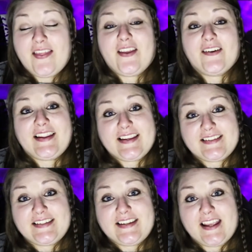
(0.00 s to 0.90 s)
They're
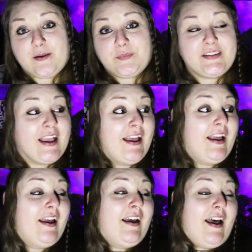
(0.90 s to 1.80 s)
easy tips
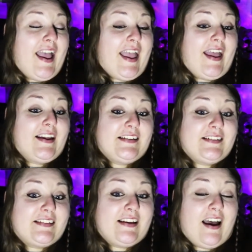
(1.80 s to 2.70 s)

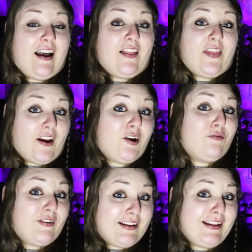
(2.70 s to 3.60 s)
and
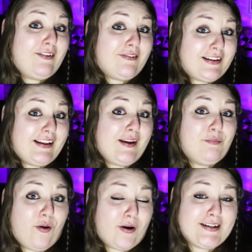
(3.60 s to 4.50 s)
they're really, really
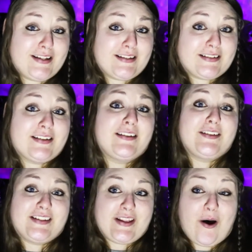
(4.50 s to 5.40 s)
important.
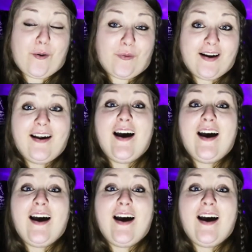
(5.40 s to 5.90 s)
So,